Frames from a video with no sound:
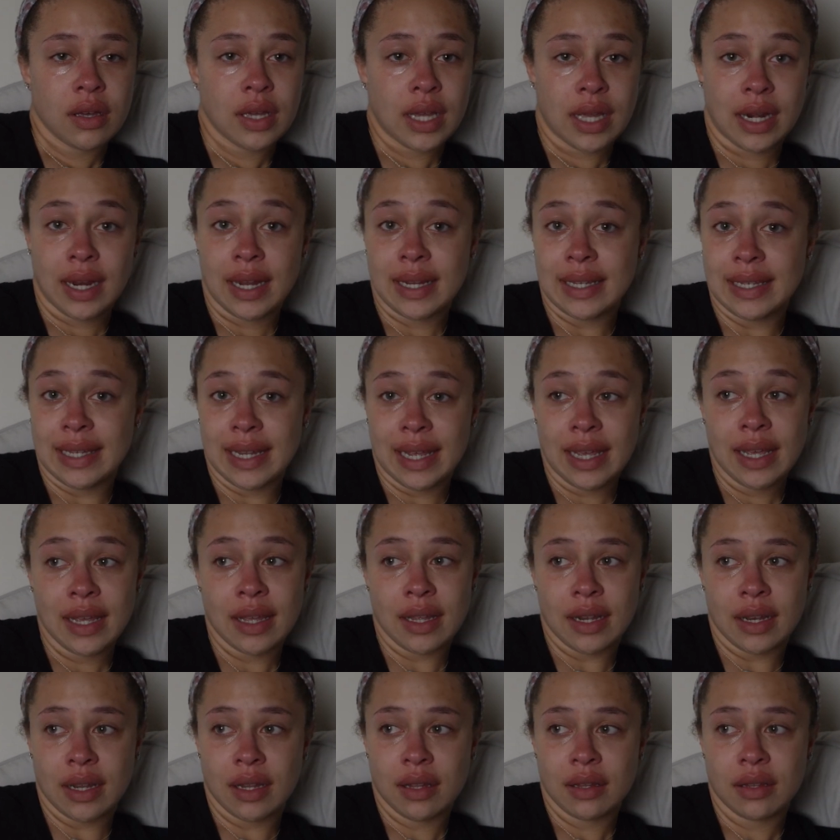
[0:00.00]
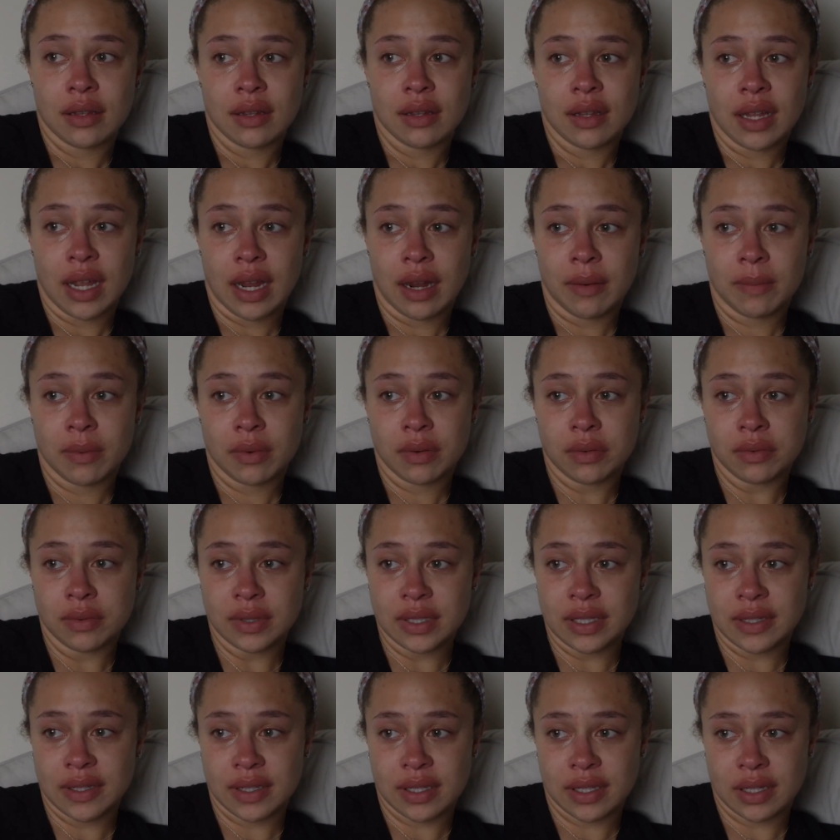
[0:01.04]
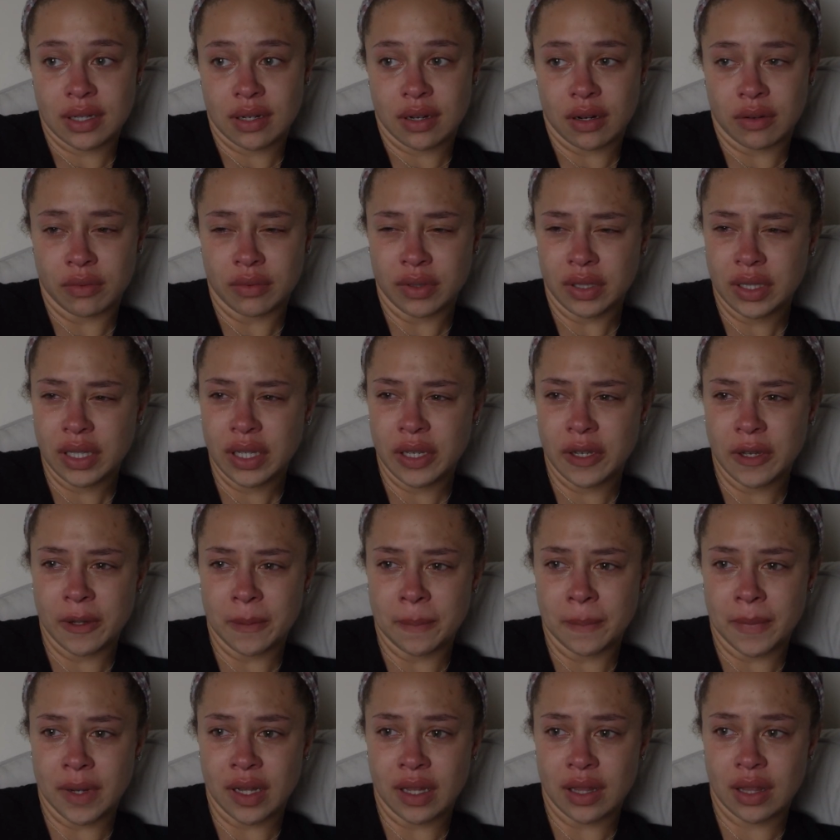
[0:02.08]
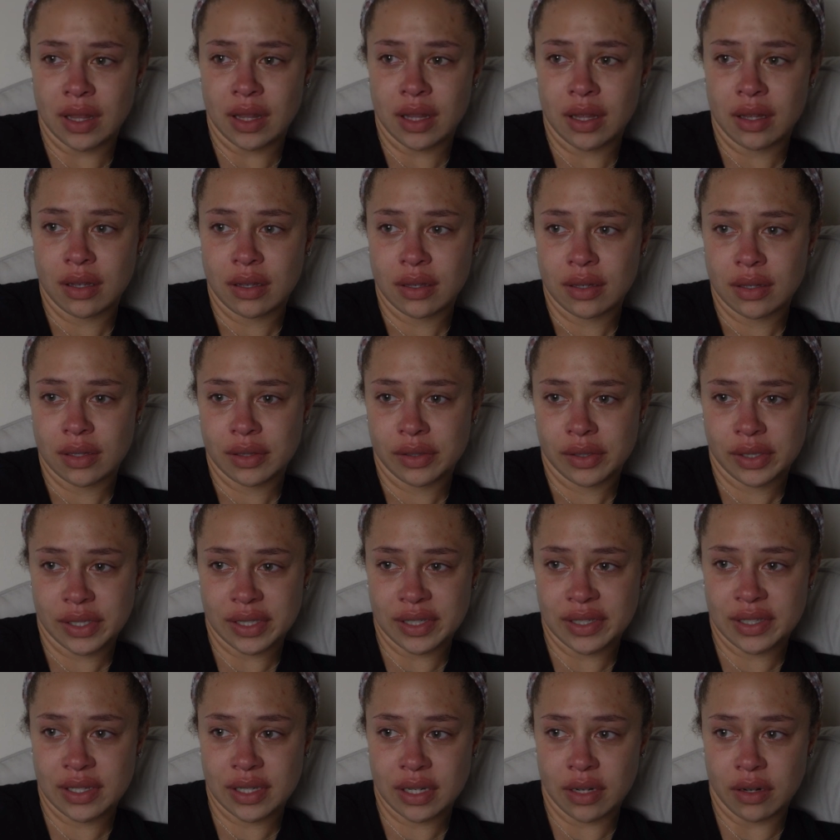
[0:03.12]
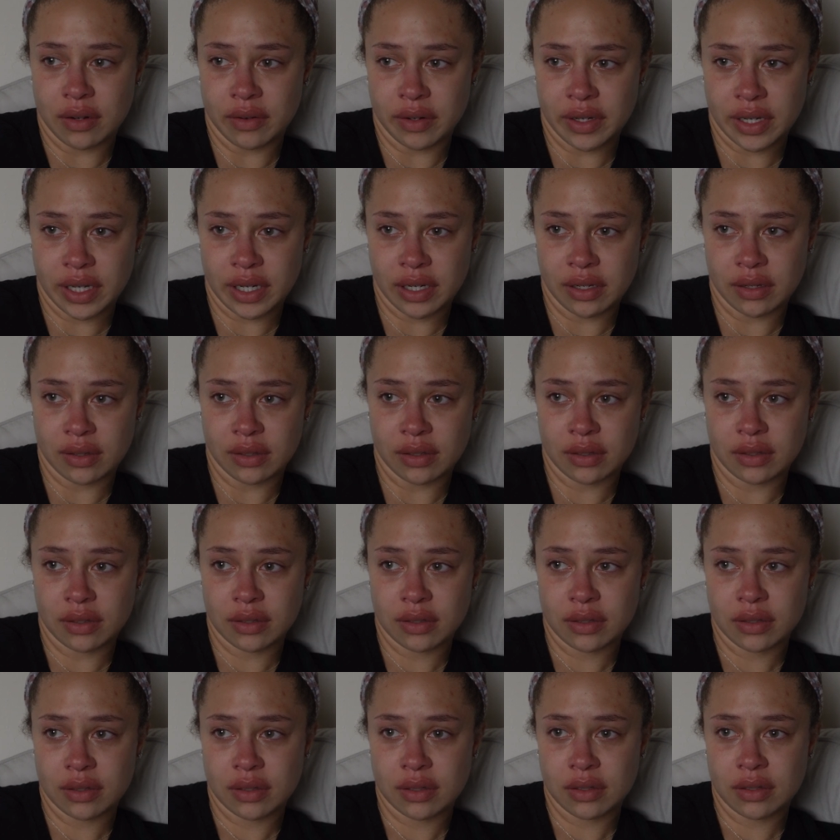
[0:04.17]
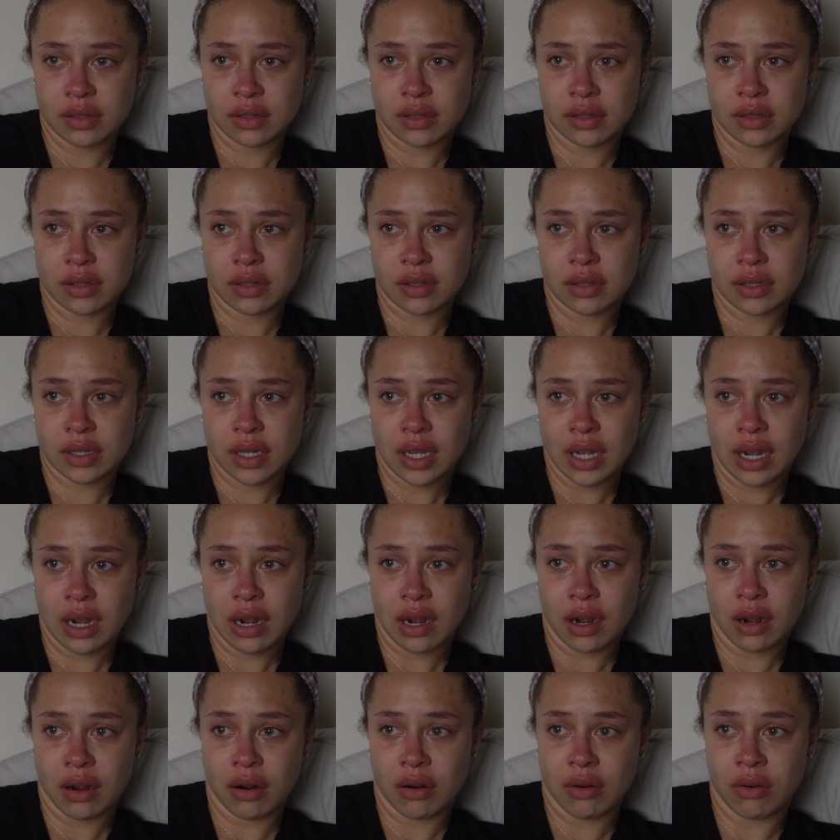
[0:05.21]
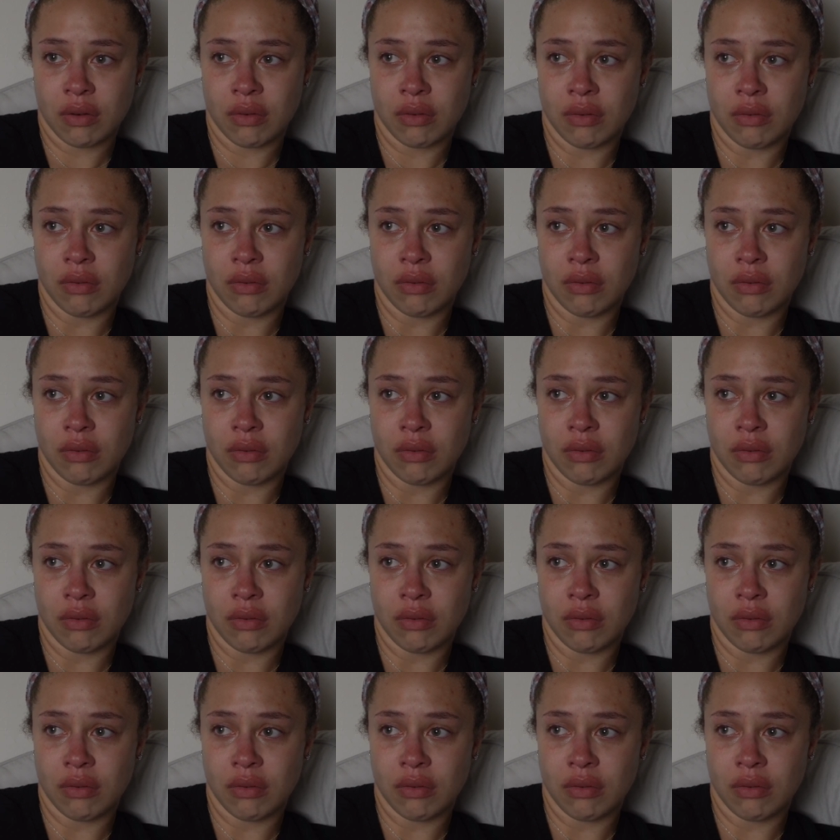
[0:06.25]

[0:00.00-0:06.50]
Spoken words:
And I did. April was a really good month, considering how